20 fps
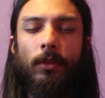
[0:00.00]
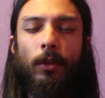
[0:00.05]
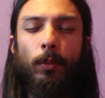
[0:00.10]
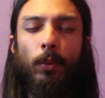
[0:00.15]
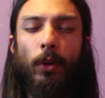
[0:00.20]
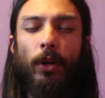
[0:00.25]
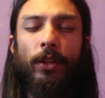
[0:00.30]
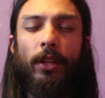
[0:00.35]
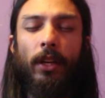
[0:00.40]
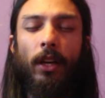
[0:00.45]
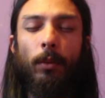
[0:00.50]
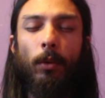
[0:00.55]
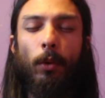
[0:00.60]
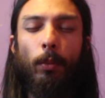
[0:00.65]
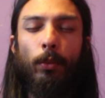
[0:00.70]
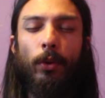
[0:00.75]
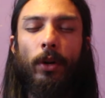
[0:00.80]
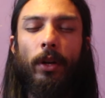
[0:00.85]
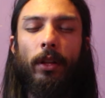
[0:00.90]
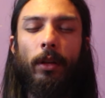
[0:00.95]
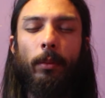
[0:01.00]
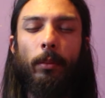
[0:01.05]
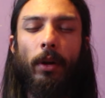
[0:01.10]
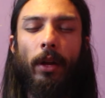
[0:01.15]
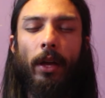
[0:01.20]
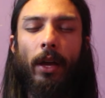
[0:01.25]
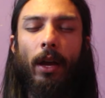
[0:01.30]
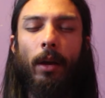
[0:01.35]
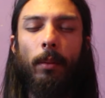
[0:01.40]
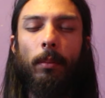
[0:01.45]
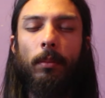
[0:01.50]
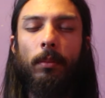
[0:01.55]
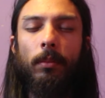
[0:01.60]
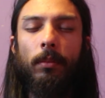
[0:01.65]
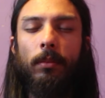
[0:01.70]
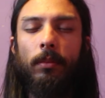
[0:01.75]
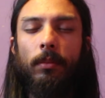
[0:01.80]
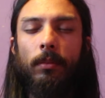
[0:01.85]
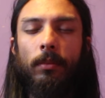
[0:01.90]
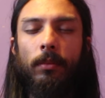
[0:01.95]
Probably think I'm not breathing, but I am.
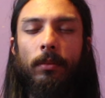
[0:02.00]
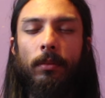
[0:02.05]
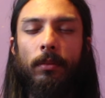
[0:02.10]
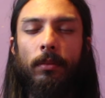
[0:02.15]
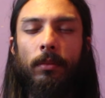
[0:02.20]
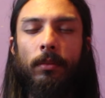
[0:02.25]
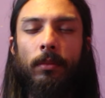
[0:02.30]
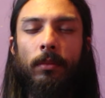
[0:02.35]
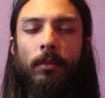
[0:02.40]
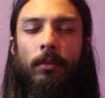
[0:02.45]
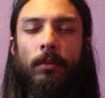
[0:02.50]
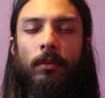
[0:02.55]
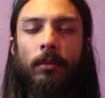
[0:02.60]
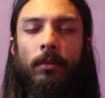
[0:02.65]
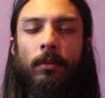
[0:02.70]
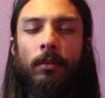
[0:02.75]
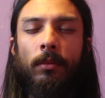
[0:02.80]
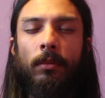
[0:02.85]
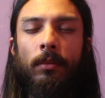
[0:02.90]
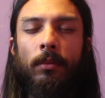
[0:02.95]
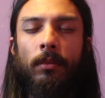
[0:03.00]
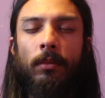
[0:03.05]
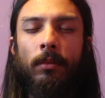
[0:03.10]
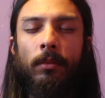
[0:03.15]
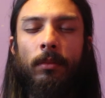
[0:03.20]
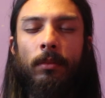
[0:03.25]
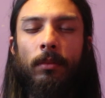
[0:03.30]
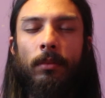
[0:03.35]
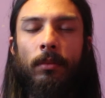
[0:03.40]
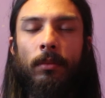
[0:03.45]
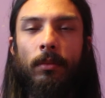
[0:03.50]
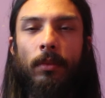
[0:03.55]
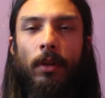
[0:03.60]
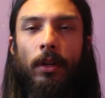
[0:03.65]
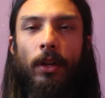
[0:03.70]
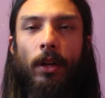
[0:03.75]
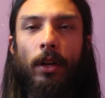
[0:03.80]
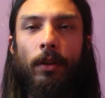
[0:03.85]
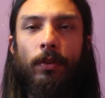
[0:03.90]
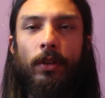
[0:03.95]
I
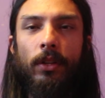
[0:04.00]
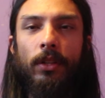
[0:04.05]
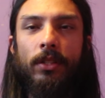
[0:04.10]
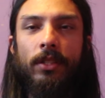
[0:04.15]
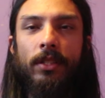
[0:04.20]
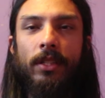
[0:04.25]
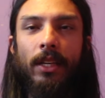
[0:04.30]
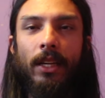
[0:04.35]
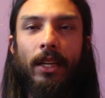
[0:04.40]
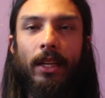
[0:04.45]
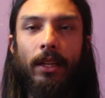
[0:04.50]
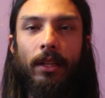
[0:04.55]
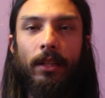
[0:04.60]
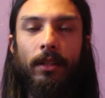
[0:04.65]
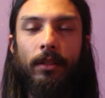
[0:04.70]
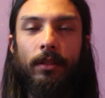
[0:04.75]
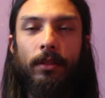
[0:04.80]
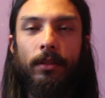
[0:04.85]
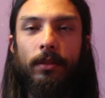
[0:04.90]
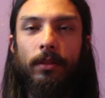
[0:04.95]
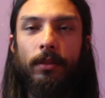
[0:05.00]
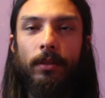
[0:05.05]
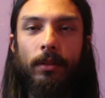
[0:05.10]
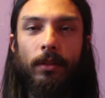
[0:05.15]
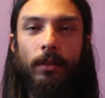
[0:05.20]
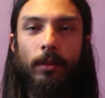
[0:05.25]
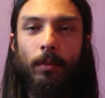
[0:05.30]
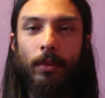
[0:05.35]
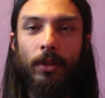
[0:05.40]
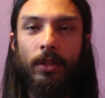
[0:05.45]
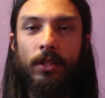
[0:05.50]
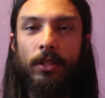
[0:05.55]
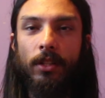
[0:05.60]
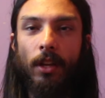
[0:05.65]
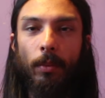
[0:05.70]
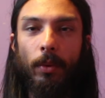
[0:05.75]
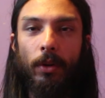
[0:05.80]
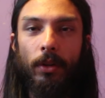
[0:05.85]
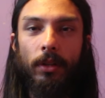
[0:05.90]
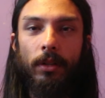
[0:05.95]
don't know if you can see my
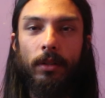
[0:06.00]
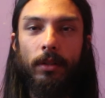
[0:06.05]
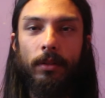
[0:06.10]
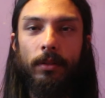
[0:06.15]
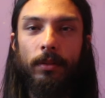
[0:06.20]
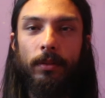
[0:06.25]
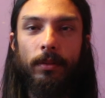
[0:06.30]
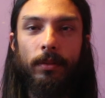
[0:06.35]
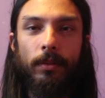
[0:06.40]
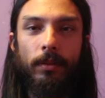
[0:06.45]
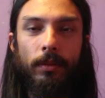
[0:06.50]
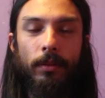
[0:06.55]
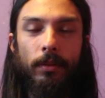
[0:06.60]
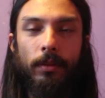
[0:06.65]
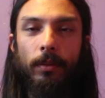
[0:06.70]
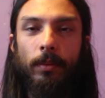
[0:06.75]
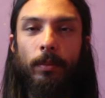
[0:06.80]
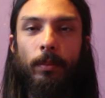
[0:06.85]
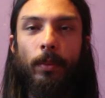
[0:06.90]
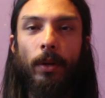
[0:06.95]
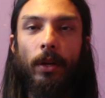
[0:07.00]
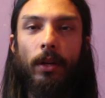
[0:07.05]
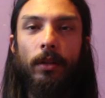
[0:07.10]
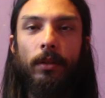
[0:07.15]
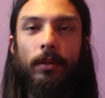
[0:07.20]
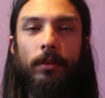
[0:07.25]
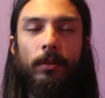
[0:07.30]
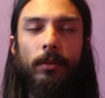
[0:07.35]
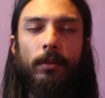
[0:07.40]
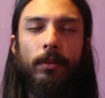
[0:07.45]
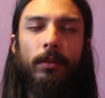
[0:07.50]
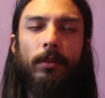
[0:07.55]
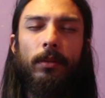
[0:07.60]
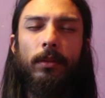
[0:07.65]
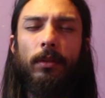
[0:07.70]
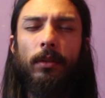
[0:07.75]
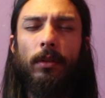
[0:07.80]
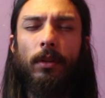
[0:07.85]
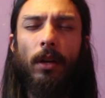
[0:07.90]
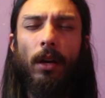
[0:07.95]
stomach, but
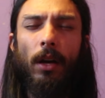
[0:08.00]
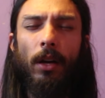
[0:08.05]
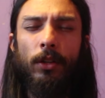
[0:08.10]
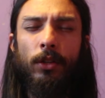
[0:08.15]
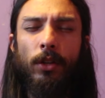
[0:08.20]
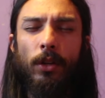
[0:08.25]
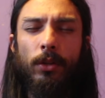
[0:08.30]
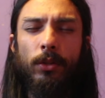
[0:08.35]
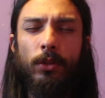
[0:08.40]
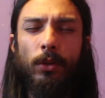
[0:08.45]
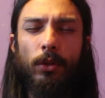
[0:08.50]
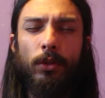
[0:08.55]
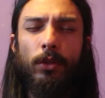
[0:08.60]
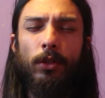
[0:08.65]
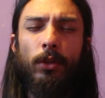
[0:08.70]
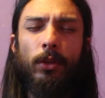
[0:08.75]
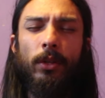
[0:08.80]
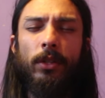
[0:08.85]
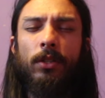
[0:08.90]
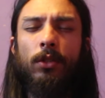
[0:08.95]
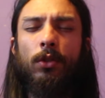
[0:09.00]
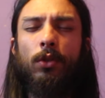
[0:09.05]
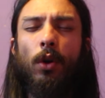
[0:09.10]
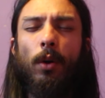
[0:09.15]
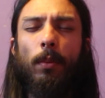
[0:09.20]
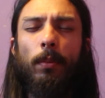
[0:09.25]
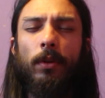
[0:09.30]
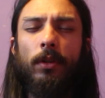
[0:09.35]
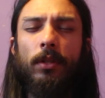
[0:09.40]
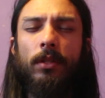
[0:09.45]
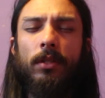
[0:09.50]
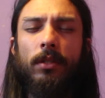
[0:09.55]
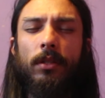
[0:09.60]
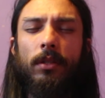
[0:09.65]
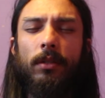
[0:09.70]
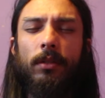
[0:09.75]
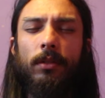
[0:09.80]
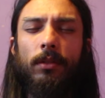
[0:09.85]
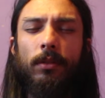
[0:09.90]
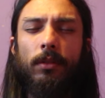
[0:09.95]
I chose not to do this topless,
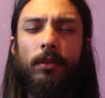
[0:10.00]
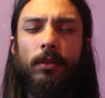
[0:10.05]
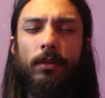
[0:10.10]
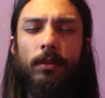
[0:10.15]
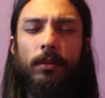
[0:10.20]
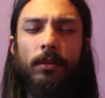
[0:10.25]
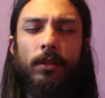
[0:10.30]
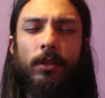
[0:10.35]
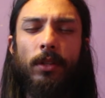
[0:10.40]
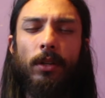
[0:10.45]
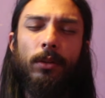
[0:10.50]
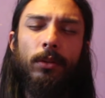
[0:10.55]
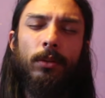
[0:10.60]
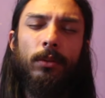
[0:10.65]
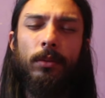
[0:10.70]
so.